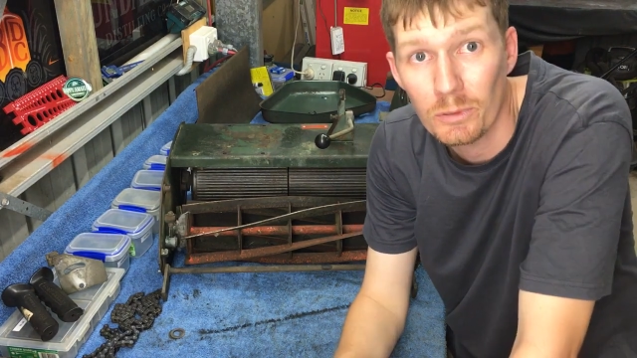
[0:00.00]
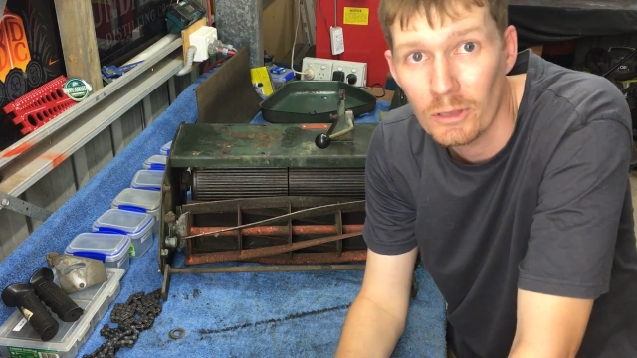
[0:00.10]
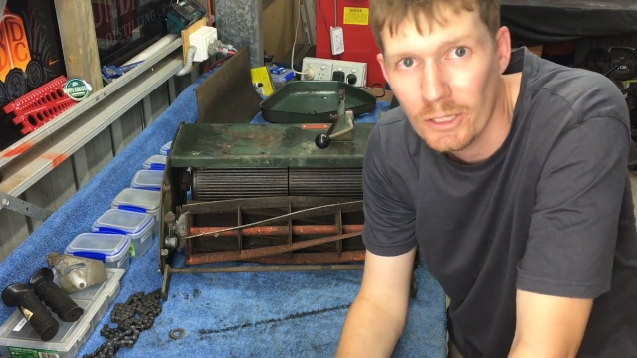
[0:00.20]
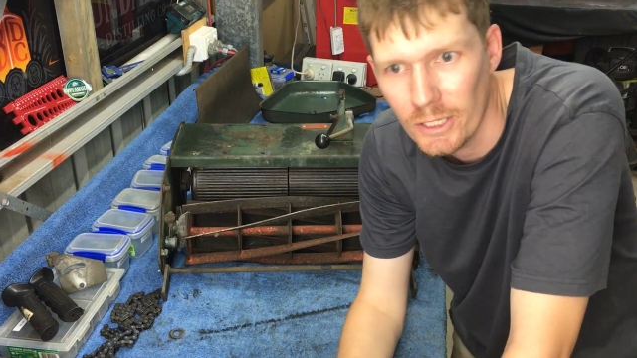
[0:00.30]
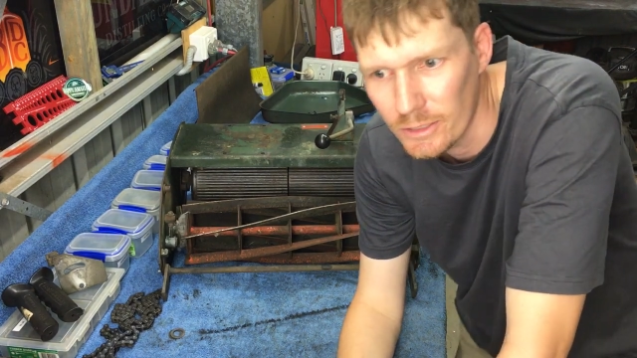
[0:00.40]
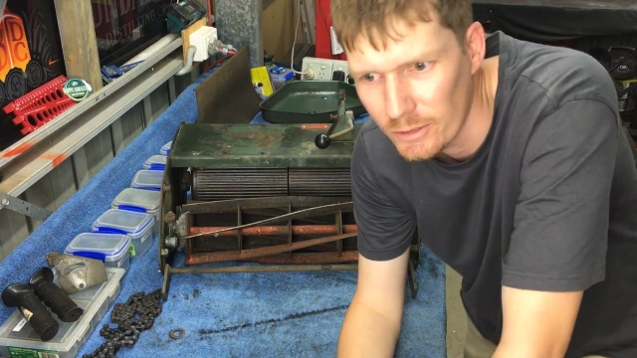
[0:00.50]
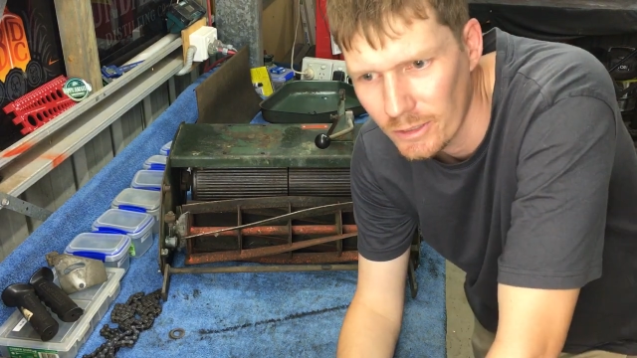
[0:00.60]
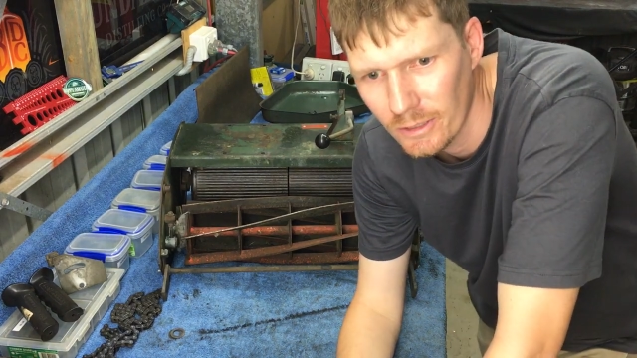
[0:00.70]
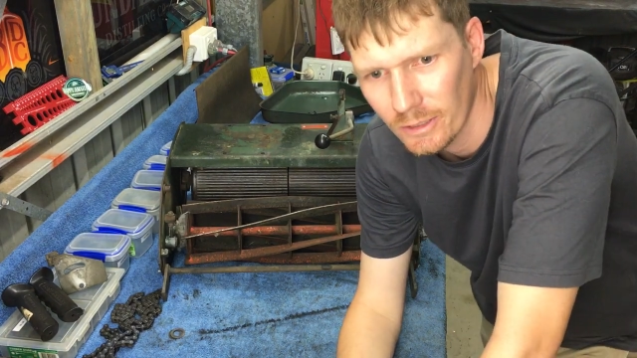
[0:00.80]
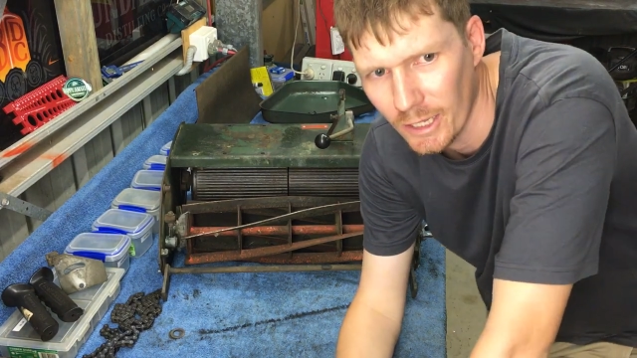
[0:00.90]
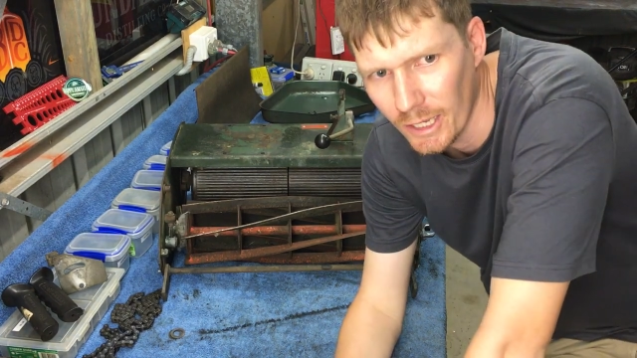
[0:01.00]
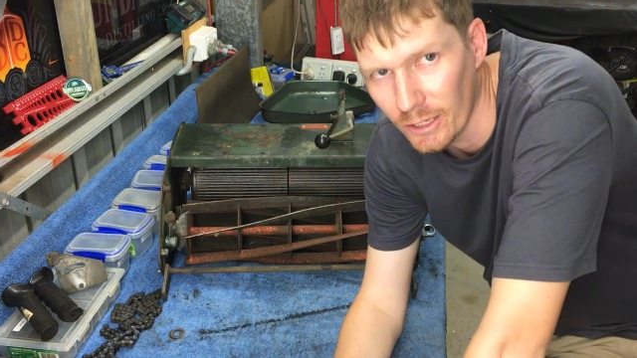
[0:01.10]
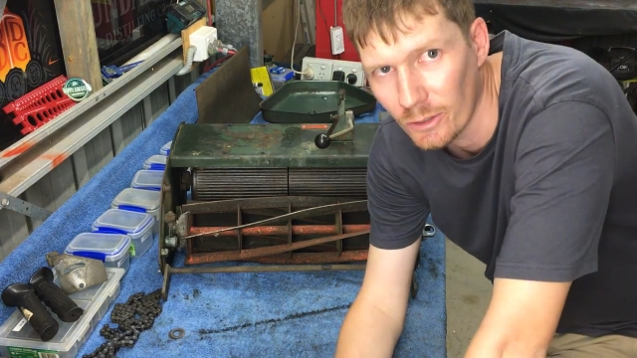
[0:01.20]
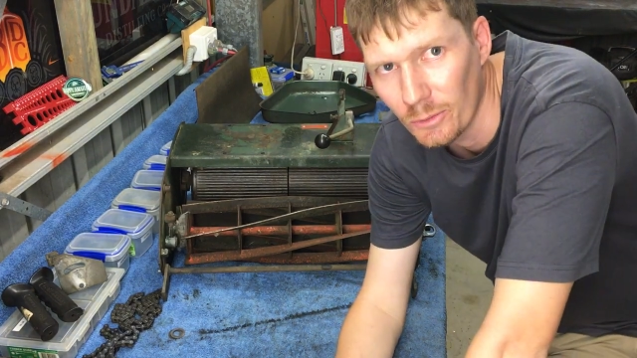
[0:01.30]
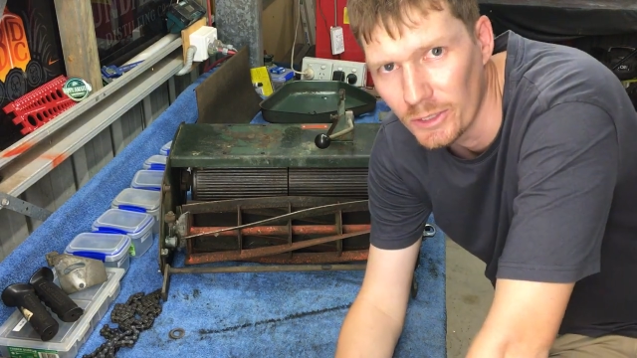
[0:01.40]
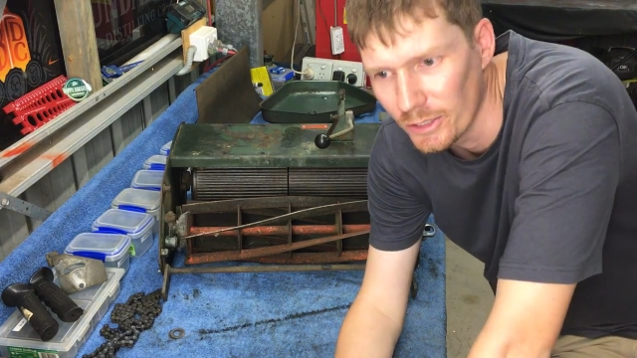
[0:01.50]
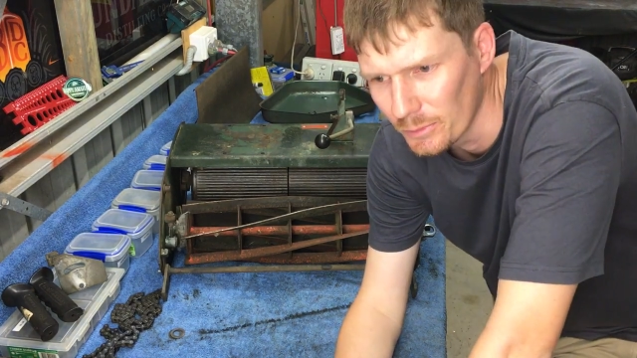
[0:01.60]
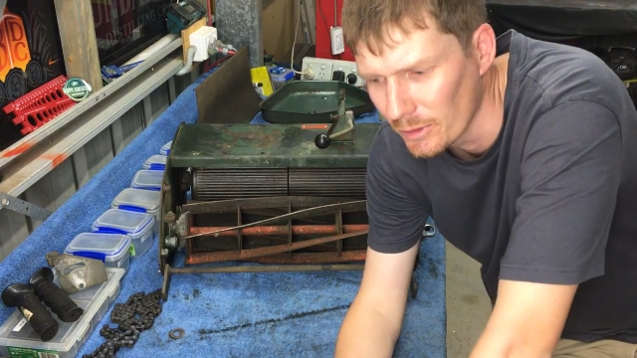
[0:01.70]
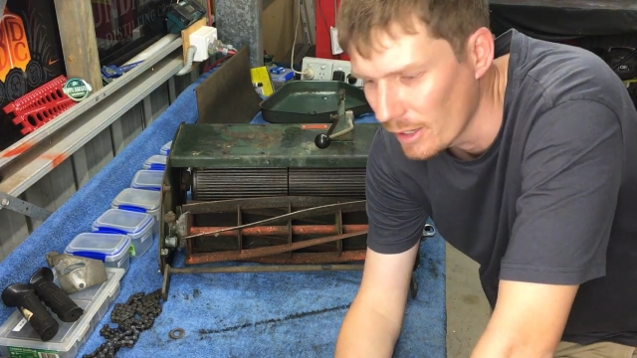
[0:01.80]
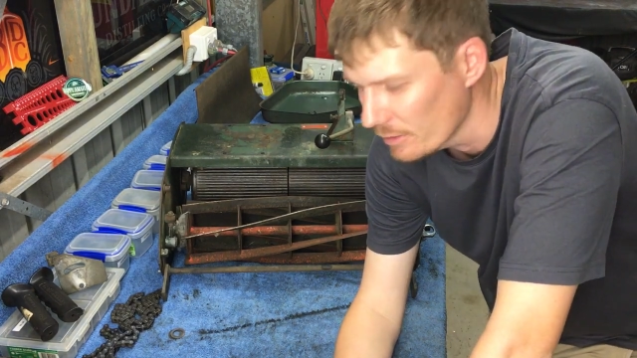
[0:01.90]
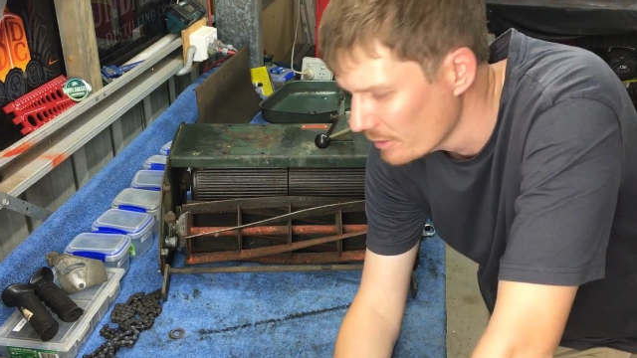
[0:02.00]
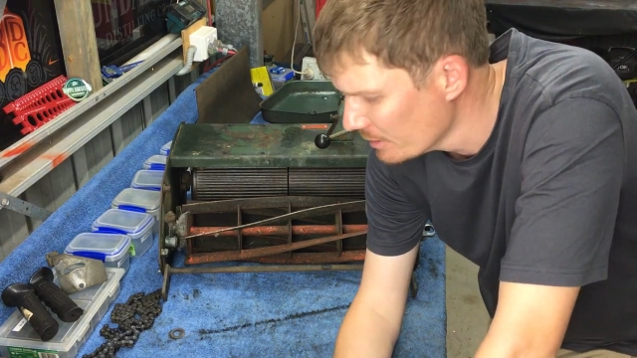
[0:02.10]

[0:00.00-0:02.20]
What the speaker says: please comment them below.